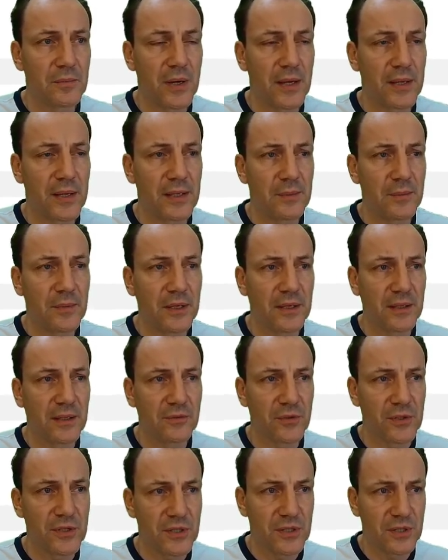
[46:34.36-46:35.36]
email
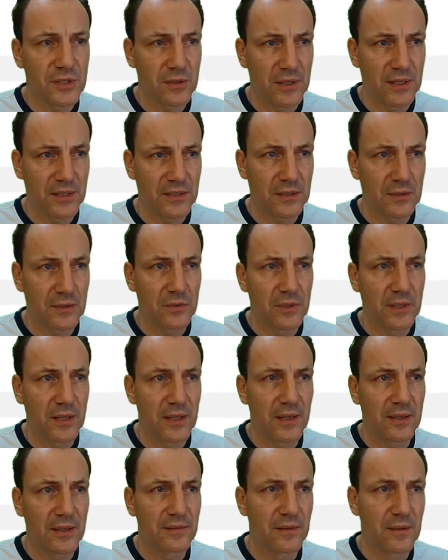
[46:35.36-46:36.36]
address. So let's look
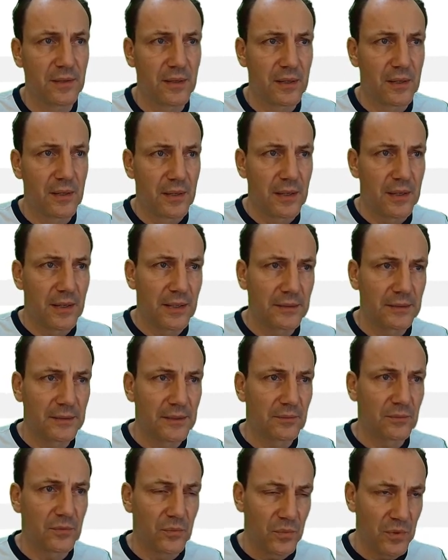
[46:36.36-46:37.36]
at
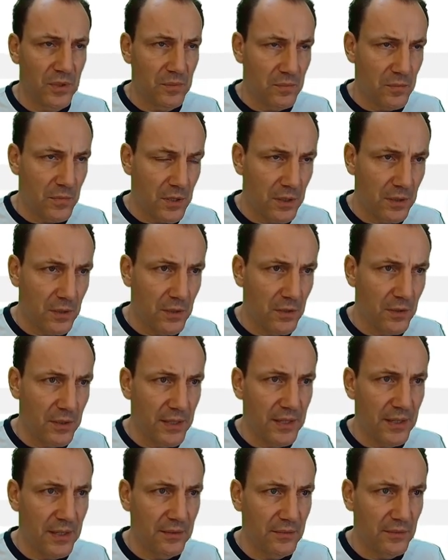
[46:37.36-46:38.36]

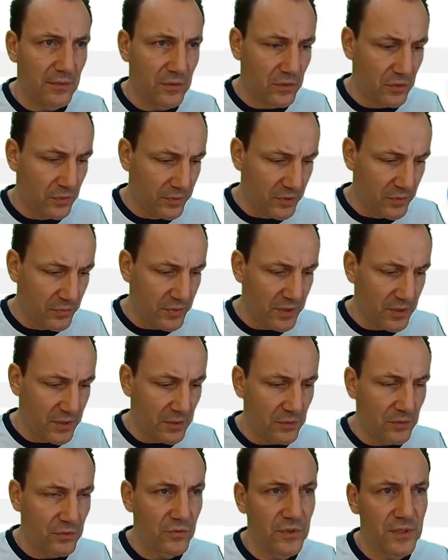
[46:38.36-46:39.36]

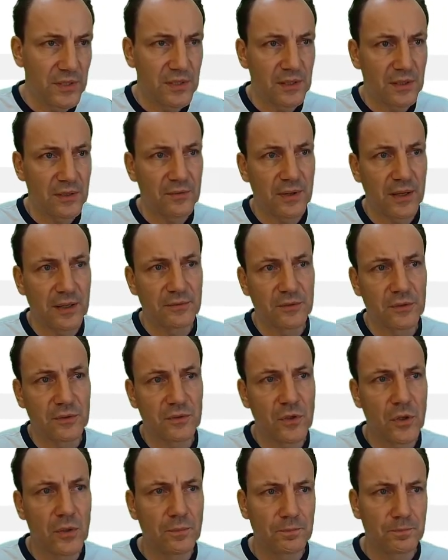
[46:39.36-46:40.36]

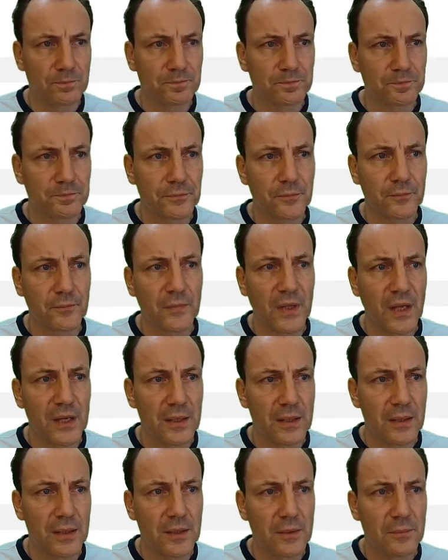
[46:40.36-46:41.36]
marco@wpo365.com.
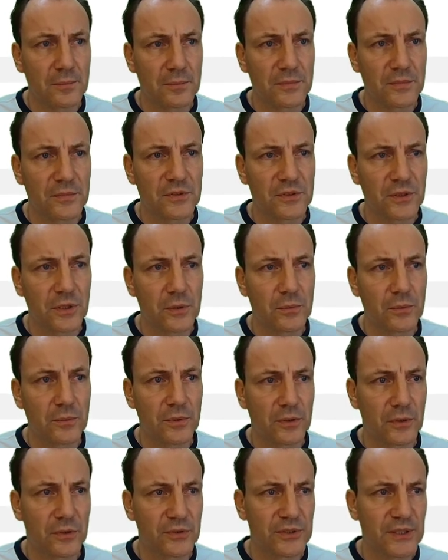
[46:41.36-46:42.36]
So
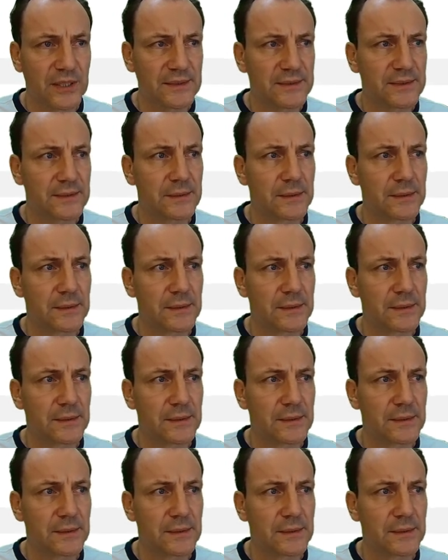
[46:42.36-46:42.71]
we're all set.